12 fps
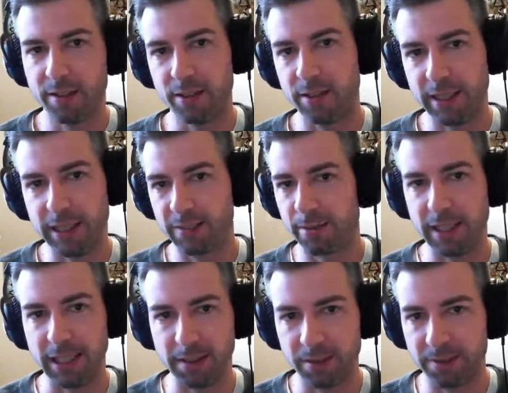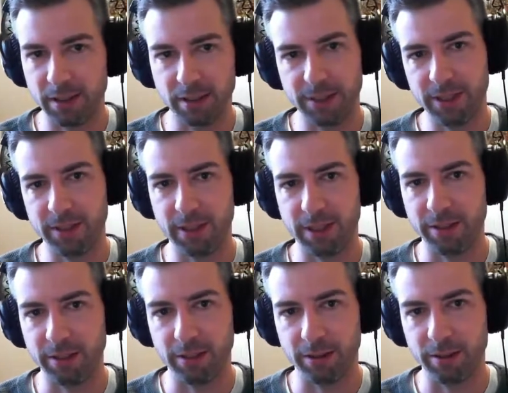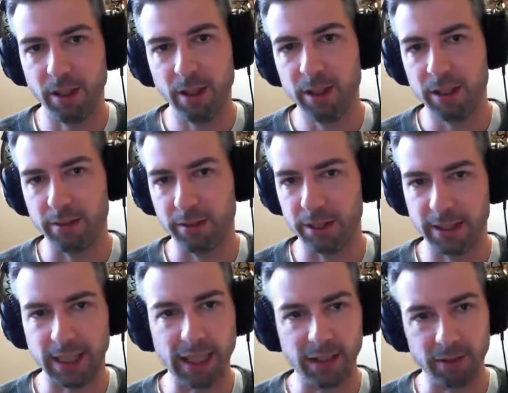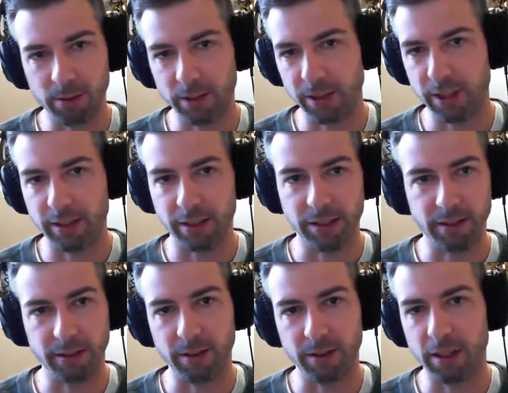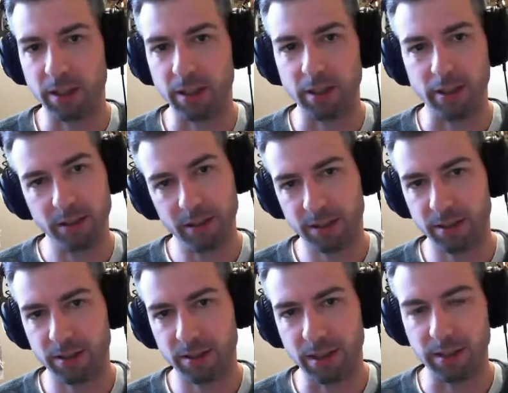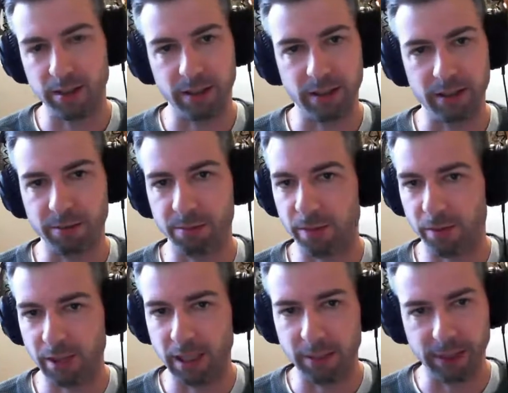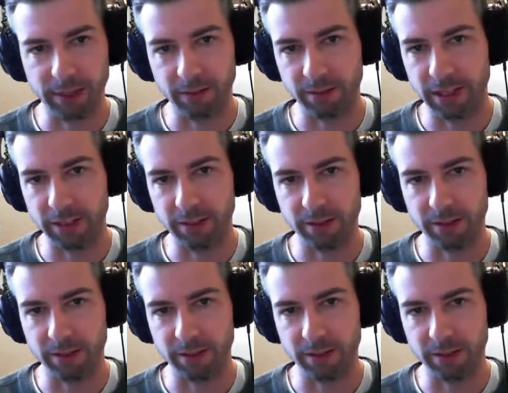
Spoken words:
you can take with game development. You can do, design work, you can do art, you can do programming, right?